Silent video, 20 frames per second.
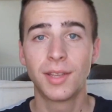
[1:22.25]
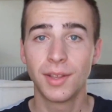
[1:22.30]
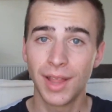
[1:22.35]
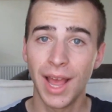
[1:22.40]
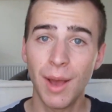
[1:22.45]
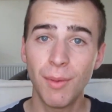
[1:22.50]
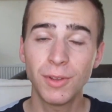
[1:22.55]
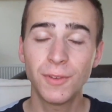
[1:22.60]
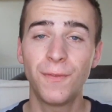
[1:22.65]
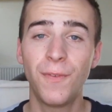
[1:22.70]
So
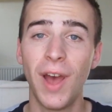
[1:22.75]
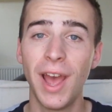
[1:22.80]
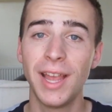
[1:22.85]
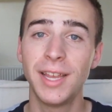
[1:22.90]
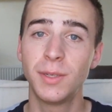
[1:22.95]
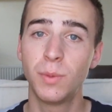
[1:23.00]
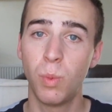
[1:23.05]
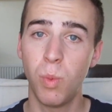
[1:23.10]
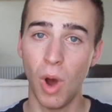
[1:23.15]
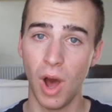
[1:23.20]
that was
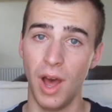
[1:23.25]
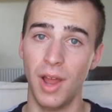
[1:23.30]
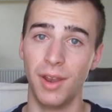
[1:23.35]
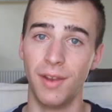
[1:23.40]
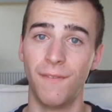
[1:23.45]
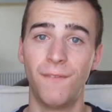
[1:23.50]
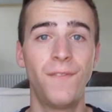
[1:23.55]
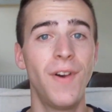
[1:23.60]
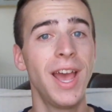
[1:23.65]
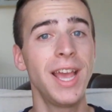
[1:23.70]
phase one.
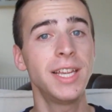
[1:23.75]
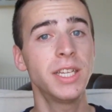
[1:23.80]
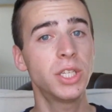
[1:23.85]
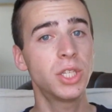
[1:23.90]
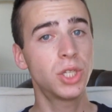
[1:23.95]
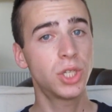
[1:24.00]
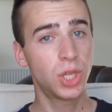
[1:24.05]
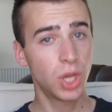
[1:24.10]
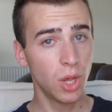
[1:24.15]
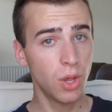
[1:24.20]
Phase
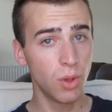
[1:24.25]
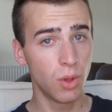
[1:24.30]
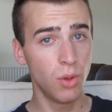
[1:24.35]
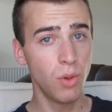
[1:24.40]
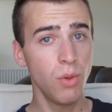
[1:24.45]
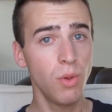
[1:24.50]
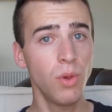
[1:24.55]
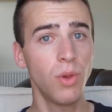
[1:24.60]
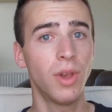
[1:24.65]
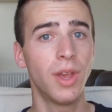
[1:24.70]

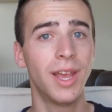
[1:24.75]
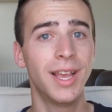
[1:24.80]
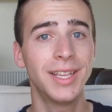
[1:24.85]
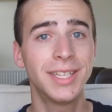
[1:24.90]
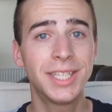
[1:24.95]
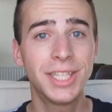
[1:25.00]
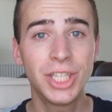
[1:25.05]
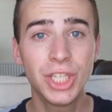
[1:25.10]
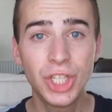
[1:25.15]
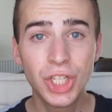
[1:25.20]
two
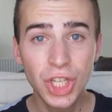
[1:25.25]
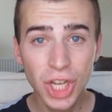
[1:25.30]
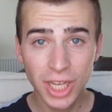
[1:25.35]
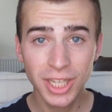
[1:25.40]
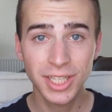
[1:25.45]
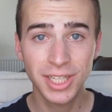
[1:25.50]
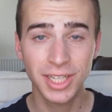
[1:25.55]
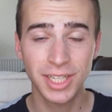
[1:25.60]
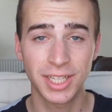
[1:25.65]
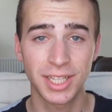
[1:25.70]
is
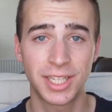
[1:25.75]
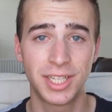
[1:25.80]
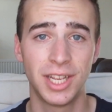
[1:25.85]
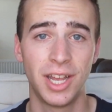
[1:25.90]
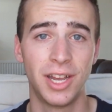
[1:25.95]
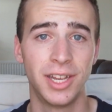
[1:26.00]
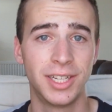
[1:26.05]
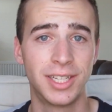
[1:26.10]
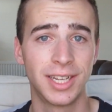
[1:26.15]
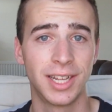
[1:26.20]
just as
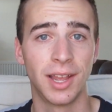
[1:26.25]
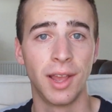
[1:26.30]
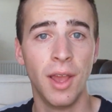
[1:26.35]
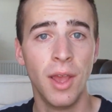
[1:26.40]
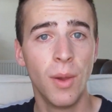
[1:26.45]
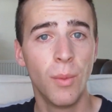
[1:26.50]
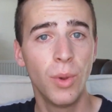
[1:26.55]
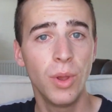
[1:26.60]
exciting.